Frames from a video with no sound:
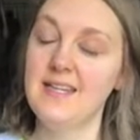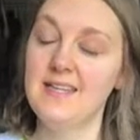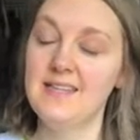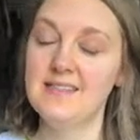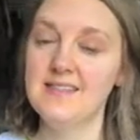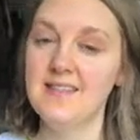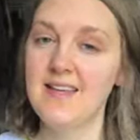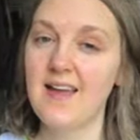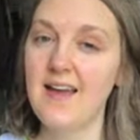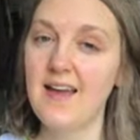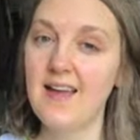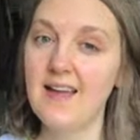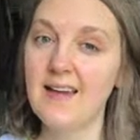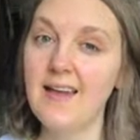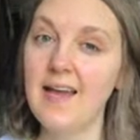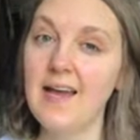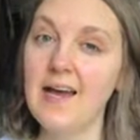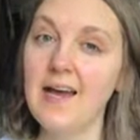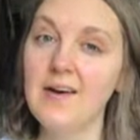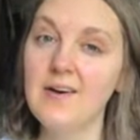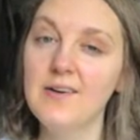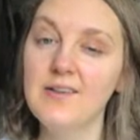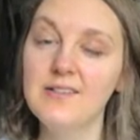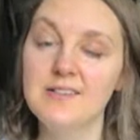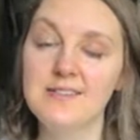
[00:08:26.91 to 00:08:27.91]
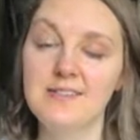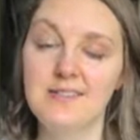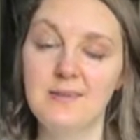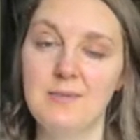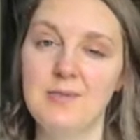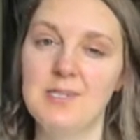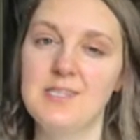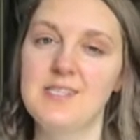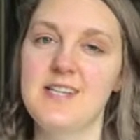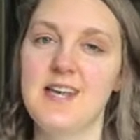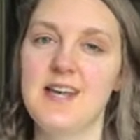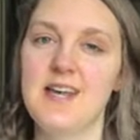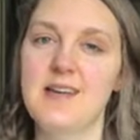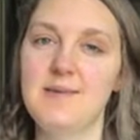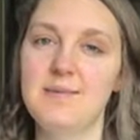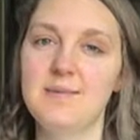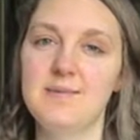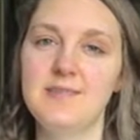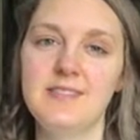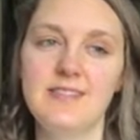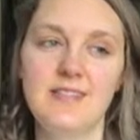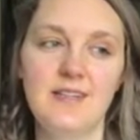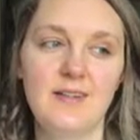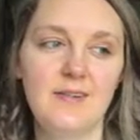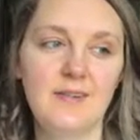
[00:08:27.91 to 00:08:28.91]
It's hot now, it's summertime,
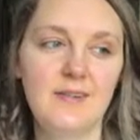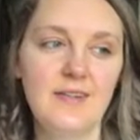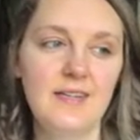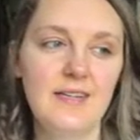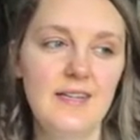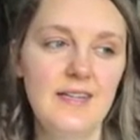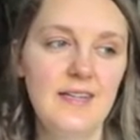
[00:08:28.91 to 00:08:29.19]
so